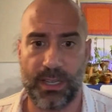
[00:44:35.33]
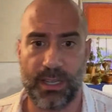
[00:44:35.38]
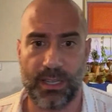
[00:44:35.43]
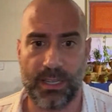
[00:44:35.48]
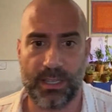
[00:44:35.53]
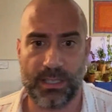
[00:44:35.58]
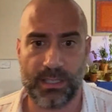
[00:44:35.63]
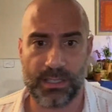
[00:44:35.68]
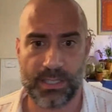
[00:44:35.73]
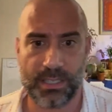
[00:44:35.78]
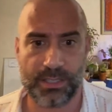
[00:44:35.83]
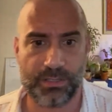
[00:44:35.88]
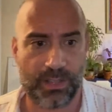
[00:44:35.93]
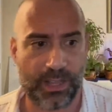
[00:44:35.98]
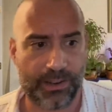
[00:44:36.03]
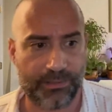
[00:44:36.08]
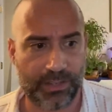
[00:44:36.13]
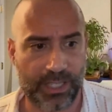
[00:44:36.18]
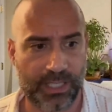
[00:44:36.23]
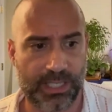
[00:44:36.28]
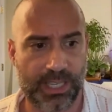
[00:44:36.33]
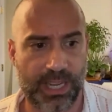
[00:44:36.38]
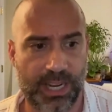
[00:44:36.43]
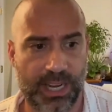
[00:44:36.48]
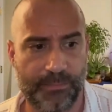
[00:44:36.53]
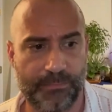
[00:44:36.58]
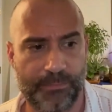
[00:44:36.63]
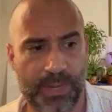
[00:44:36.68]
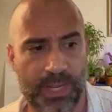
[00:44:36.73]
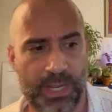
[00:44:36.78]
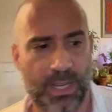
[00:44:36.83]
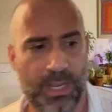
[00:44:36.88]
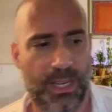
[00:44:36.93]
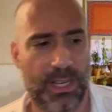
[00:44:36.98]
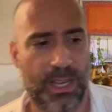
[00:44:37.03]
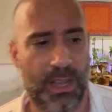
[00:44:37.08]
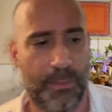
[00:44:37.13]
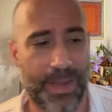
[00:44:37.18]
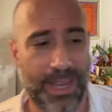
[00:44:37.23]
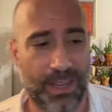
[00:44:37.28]
Central African time
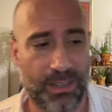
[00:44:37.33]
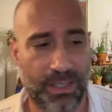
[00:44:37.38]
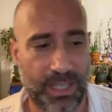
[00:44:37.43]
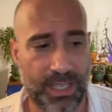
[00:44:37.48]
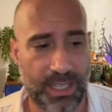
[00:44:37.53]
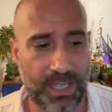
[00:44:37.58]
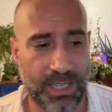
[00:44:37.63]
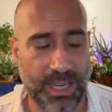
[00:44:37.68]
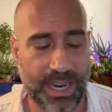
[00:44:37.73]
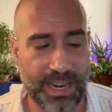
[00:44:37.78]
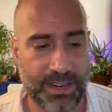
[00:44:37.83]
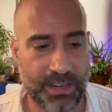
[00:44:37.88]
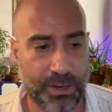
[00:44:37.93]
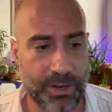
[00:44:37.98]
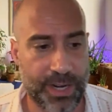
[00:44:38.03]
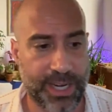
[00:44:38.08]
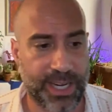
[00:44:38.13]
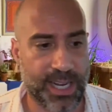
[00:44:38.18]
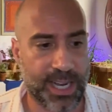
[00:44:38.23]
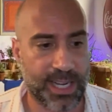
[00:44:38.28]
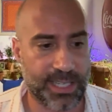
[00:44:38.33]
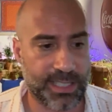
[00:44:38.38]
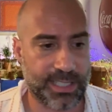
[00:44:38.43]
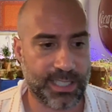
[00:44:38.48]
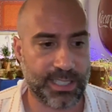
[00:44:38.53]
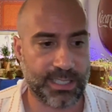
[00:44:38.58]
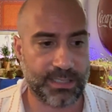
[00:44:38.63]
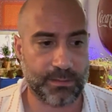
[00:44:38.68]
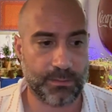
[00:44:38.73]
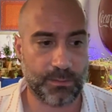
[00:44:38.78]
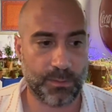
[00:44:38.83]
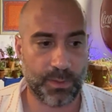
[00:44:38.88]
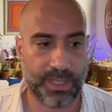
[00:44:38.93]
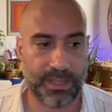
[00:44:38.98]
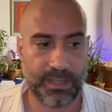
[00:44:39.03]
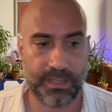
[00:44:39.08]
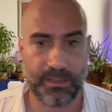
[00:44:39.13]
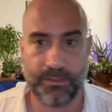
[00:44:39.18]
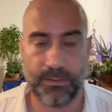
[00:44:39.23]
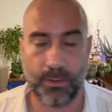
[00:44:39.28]
about how to create content
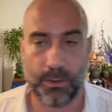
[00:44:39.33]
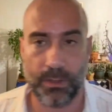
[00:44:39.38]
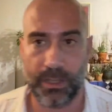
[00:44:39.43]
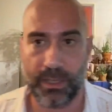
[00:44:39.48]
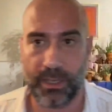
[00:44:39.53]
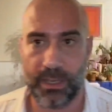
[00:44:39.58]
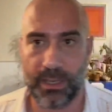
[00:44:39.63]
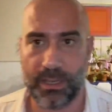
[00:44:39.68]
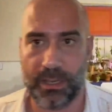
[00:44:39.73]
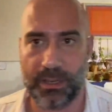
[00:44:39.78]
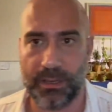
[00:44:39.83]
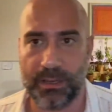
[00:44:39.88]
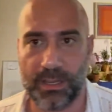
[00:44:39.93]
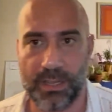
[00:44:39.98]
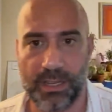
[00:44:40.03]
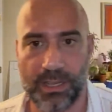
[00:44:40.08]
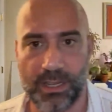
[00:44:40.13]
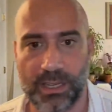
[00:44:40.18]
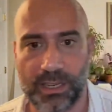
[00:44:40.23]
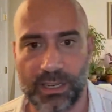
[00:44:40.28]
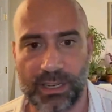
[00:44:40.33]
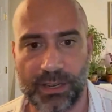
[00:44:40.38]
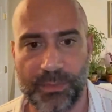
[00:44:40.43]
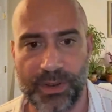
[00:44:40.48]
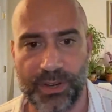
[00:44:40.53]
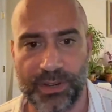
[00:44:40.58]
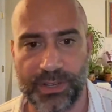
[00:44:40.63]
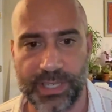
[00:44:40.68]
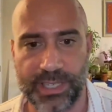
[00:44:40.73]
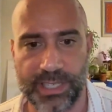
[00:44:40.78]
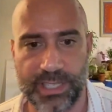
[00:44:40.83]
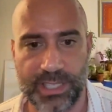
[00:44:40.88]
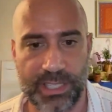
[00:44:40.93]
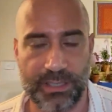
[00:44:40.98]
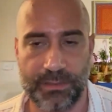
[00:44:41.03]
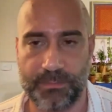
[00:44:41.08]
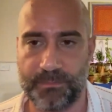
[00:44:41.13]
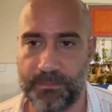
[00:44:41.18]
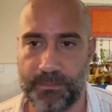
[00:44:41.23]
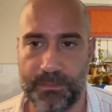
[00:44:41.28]
with and for the community. And
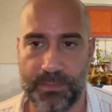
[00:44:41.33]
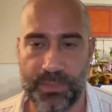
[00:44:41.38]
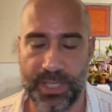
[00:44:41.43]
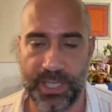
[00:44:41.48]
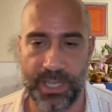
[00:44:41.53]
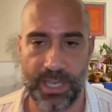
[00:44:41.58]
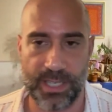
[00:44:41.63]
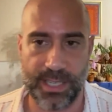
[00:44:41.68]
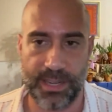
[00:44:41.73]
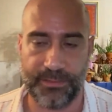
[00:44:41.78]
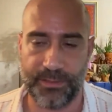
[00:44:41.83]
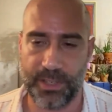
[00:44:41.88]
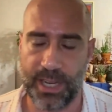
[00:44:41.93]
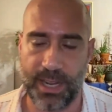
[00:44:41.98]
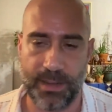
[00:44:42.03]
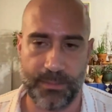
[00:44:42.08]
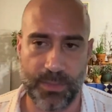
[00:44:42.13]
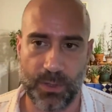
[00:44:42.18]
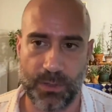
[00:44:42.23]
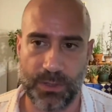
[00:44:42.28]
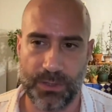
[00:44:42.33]
she does that for ComZorg.